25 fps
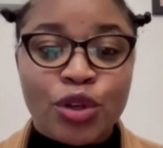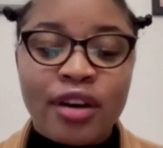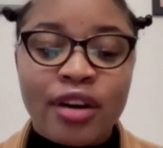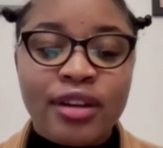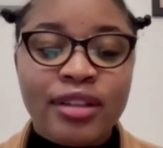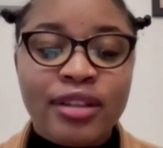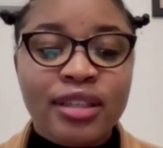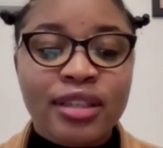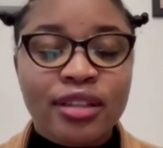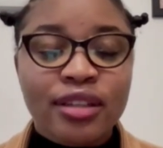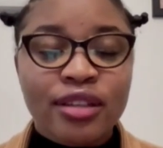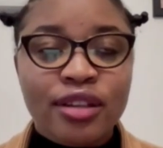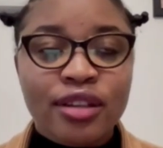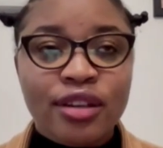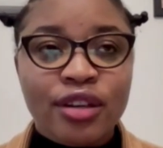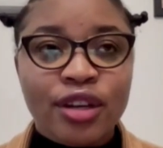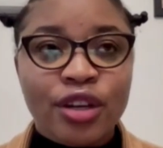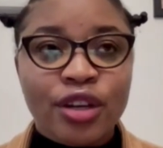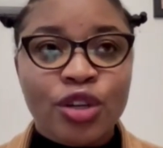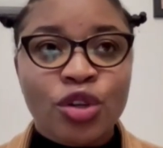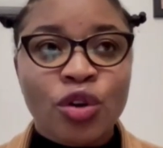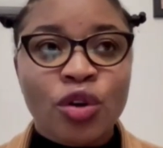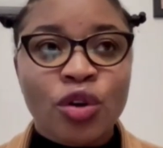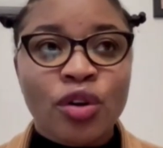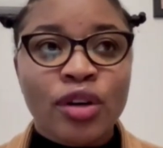Content
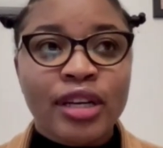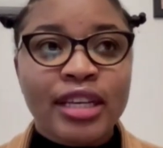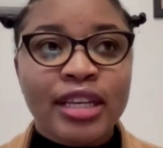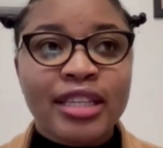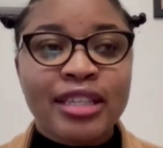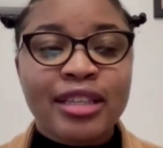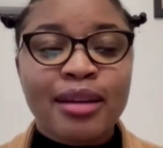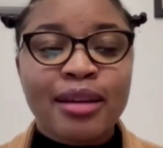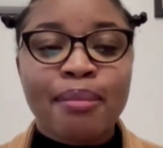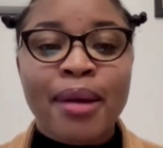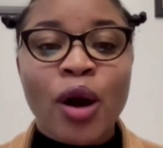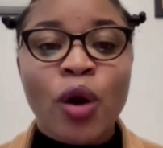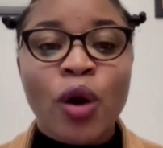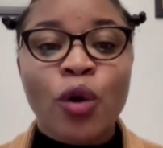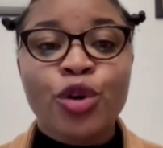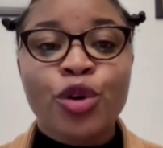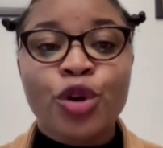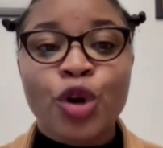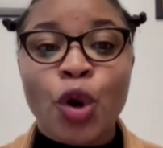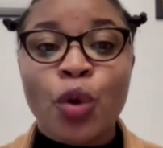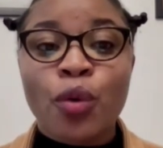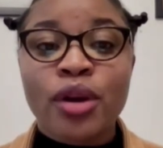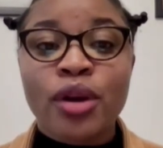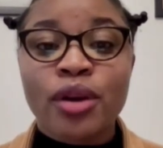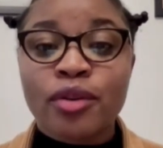creation is about
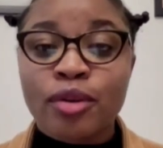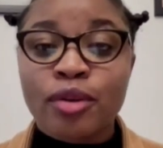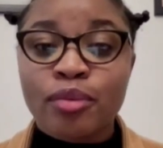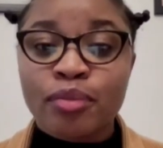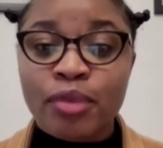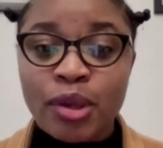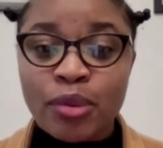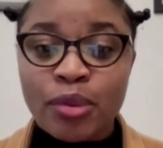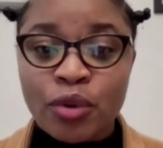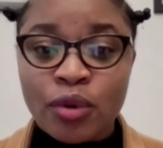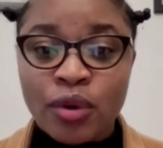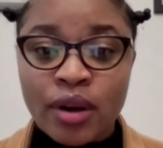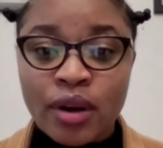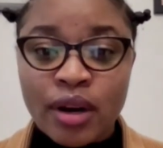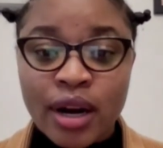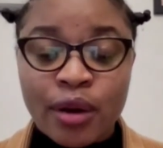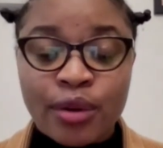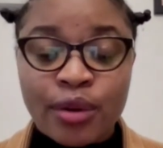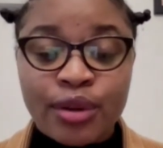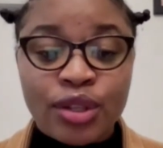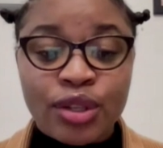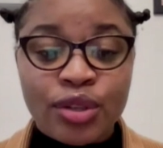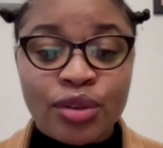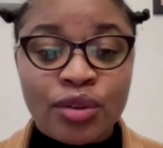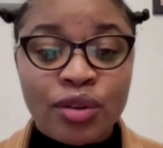growing with people
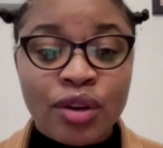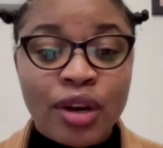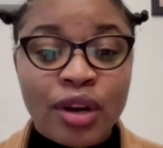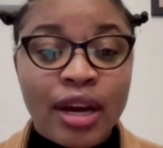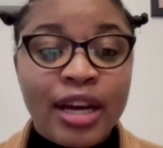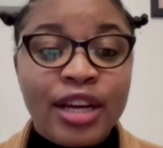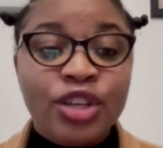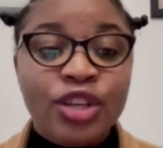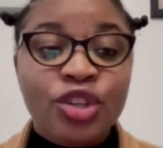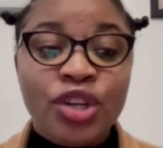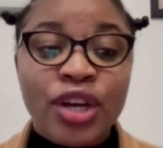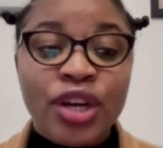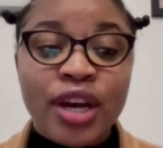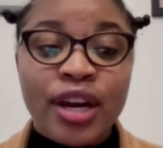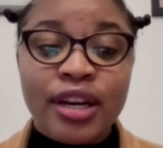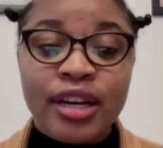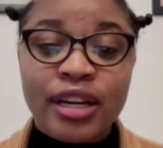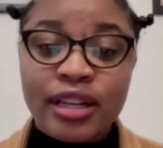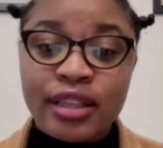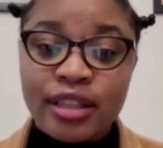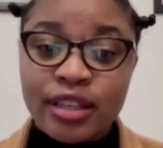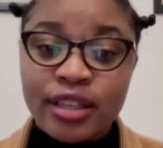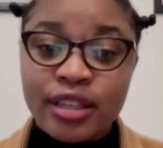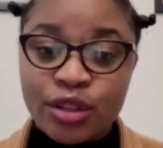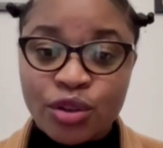around you,
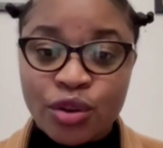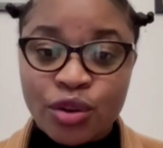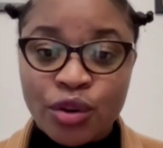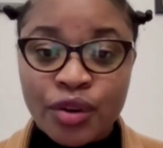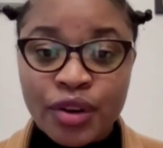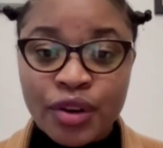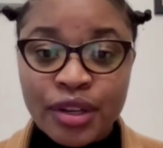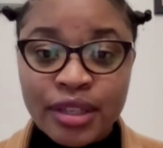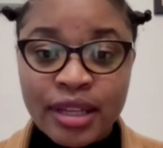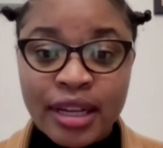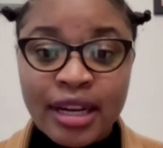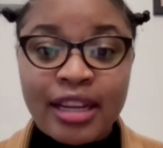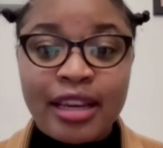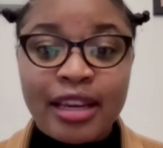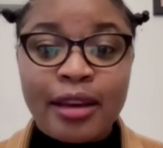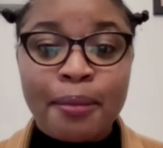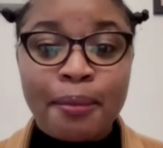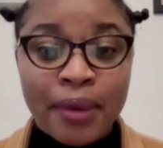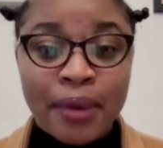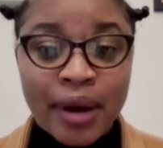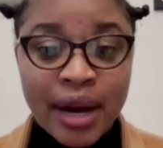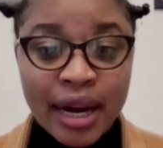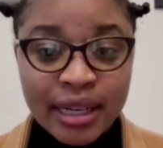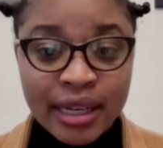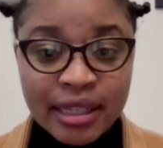sharing the stories that
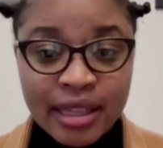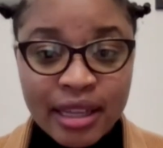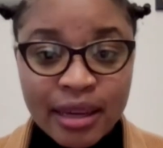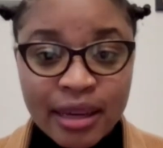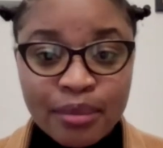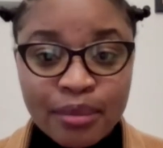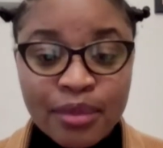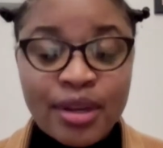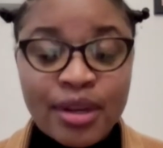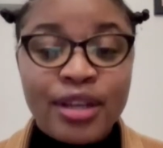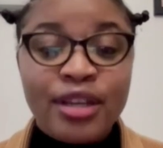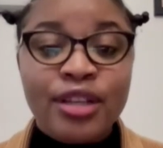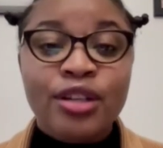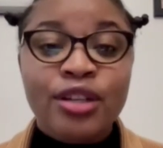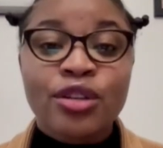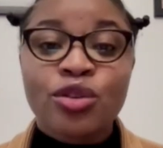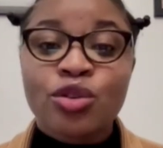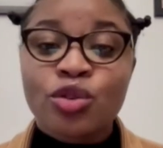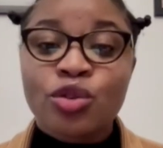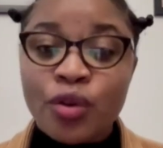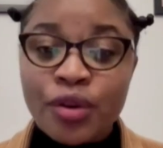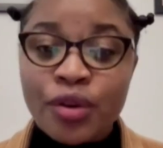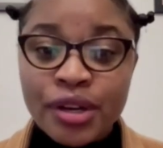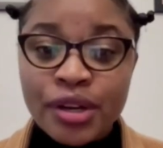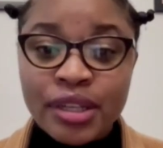impact them,
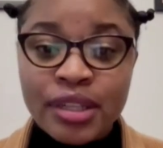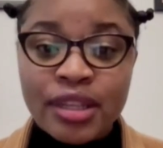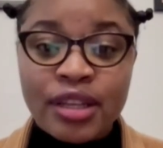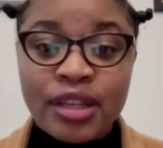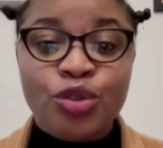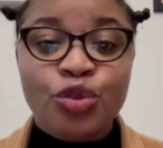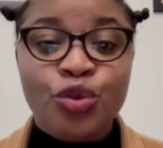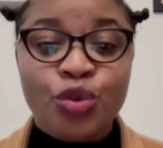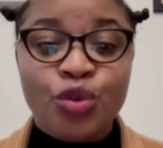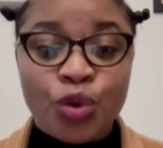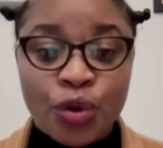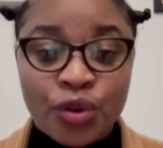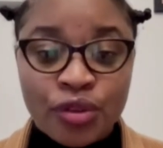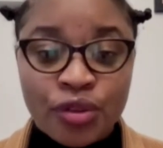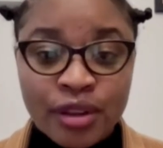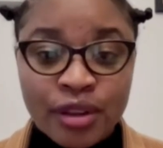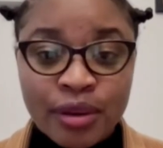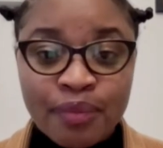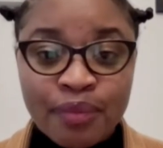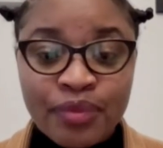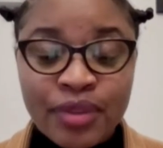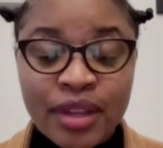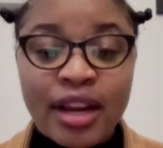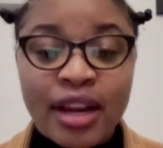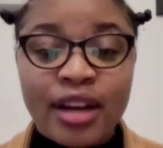stories that grow
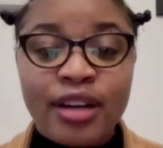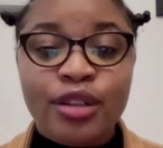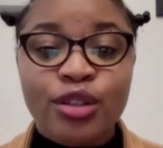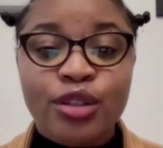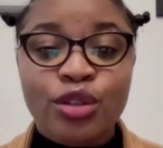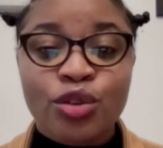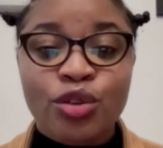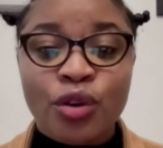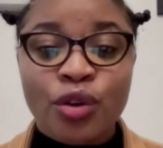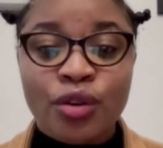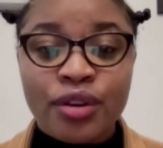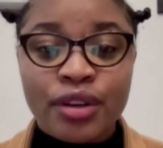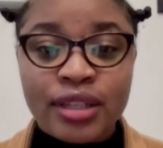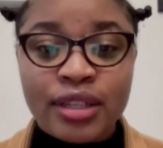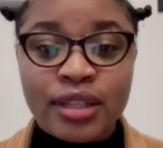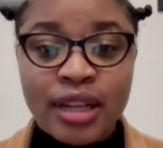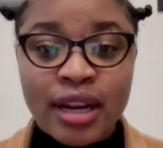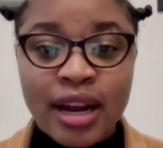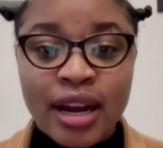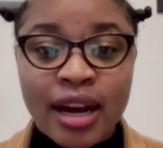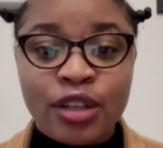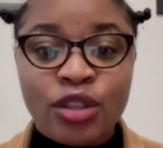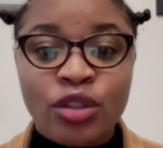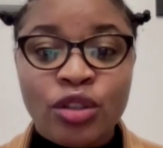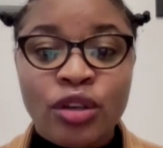them, and stories that
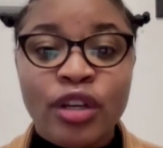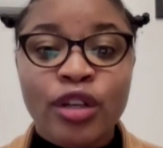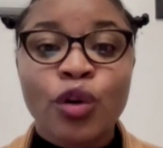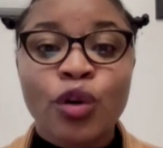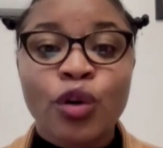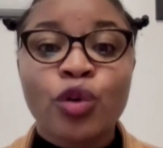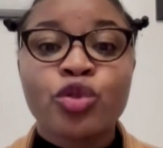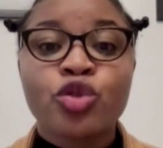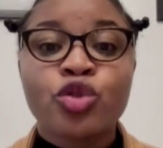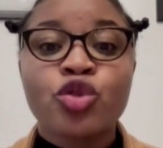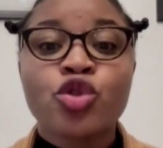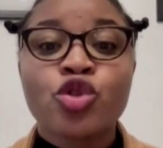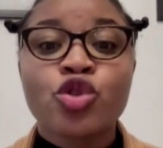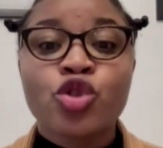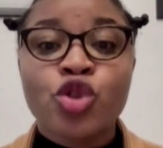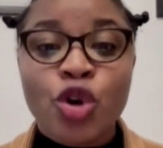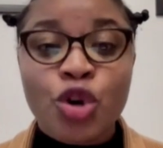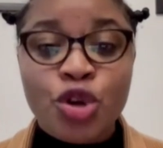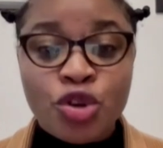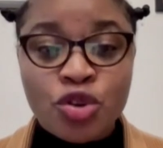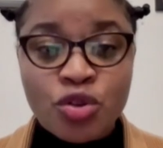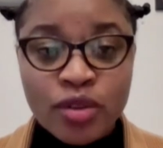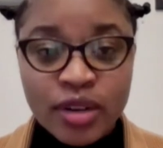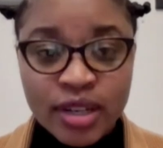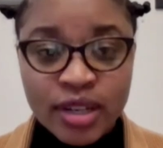actually also grow
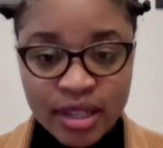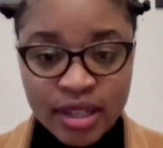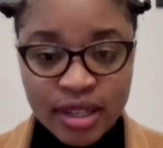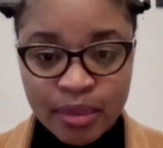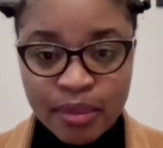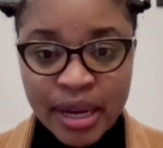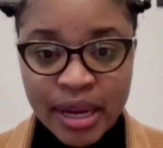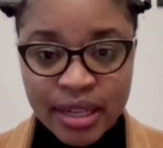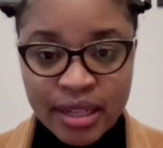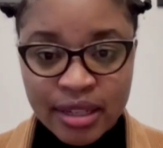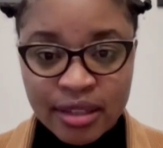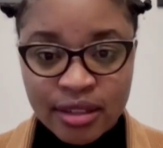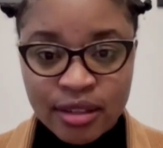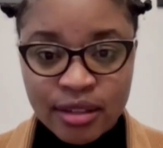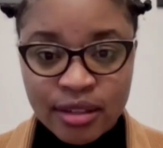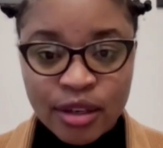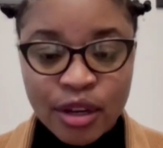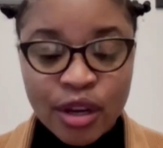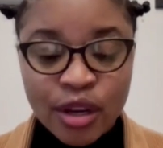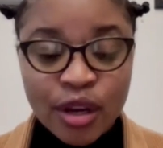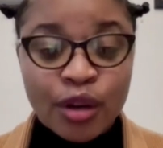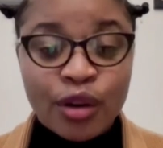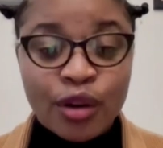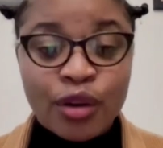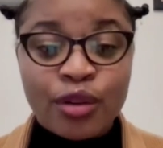you as a person,
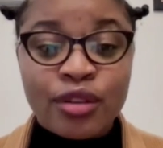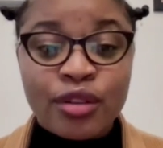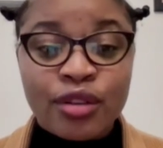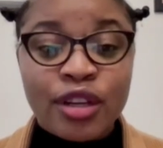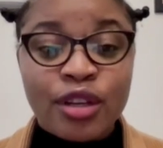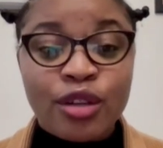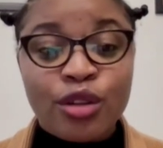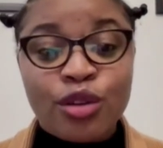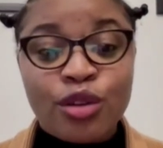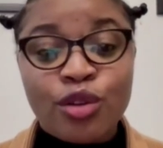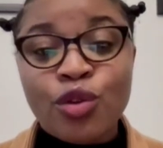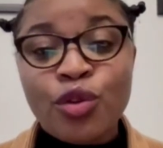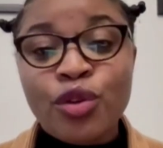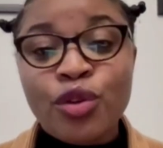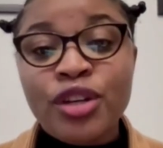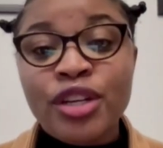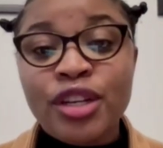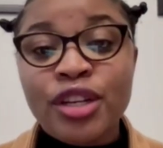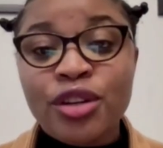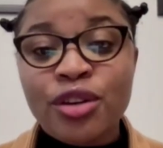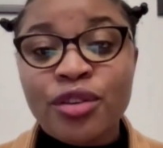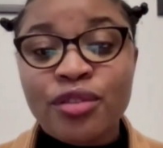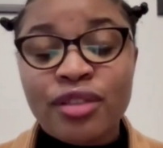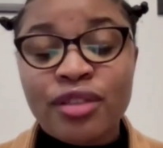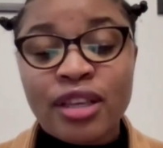because there's no
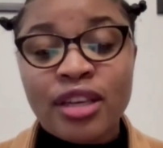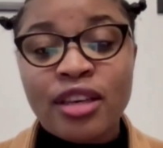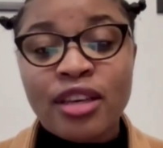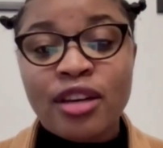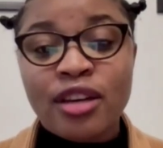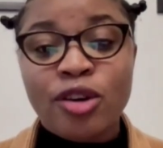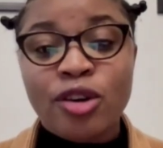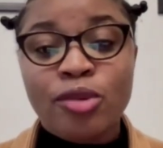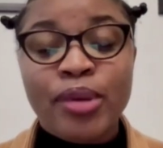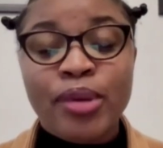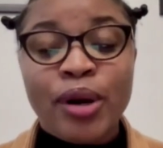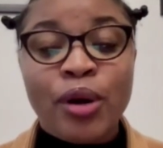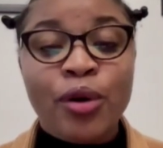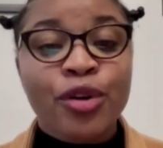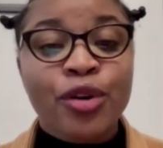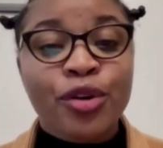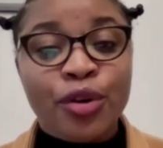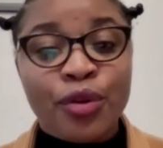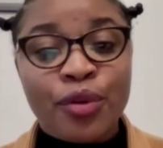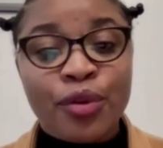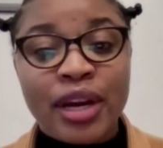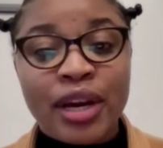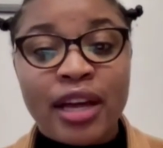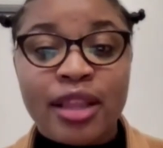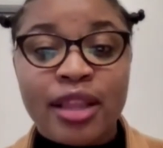need of thinking about
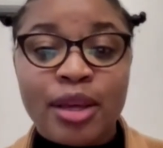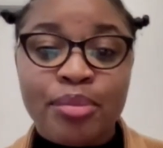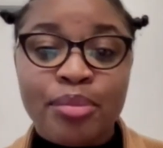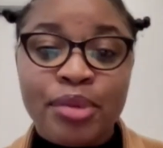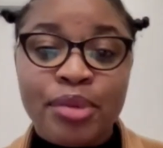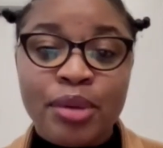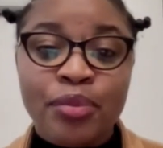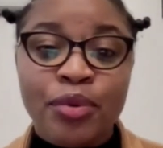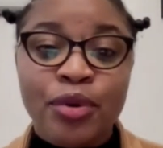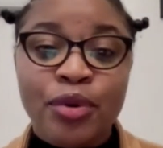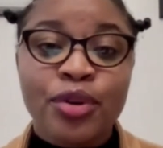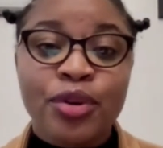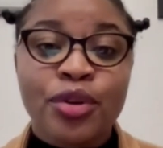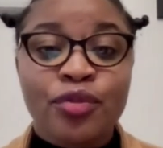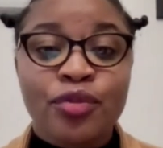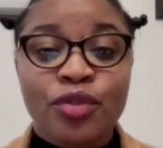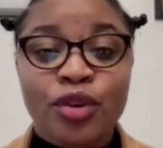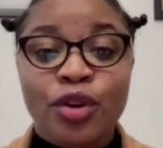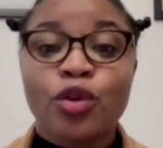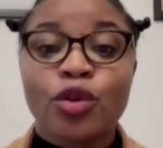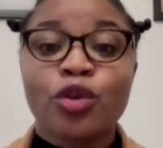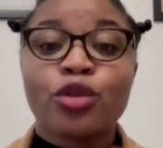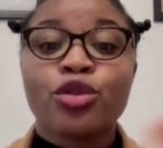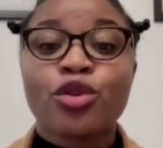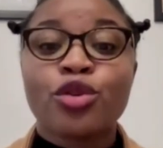growing other people if
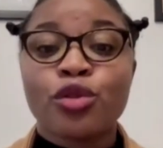you're not